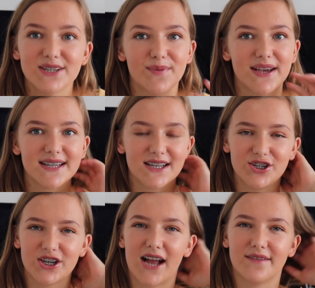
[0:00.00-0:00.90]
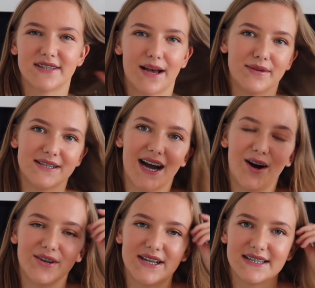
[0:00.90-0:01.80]
So basically she kind of sat me
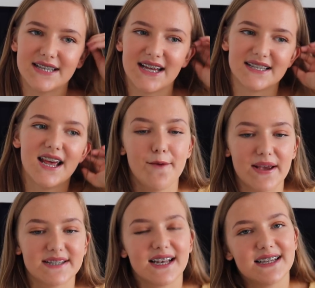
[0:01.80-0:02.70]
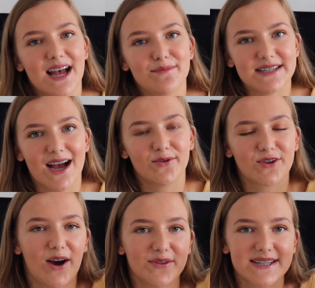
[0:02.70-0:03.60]
down and said,
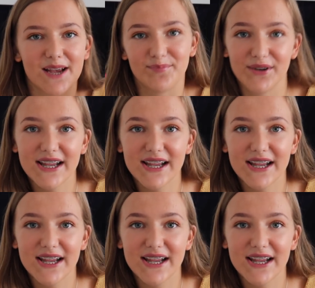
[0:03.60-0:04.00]
got out this like